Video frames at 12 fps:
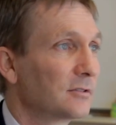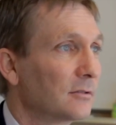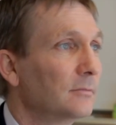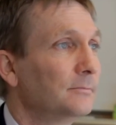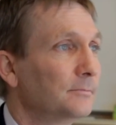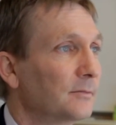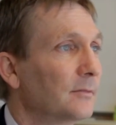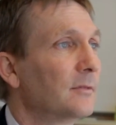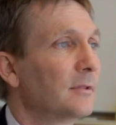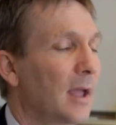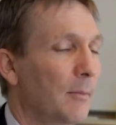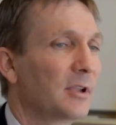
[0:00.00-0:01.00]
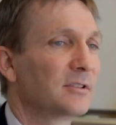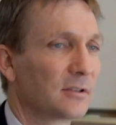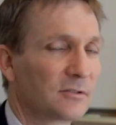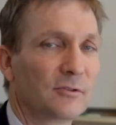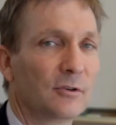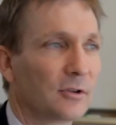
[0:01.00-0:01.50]
So that makes
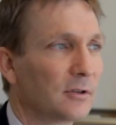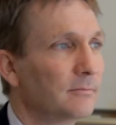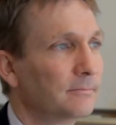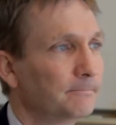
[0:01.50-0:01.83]
us feel good.